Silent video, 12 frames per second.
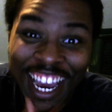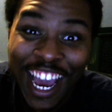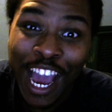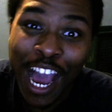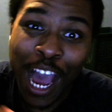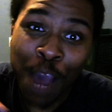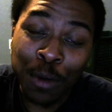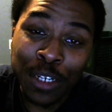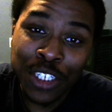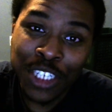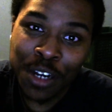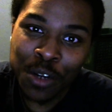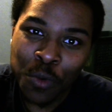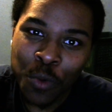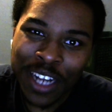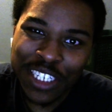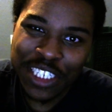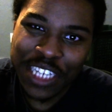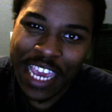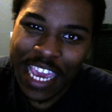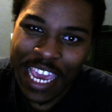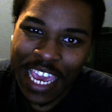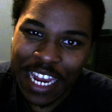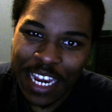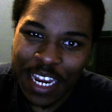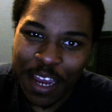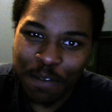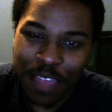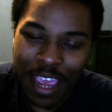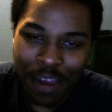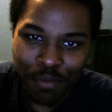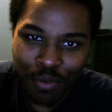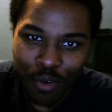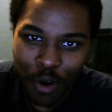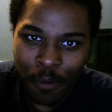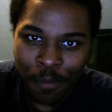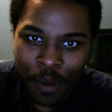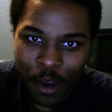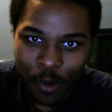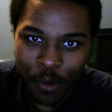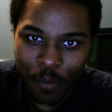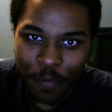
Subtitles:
I want y'all to watch the end of that promo.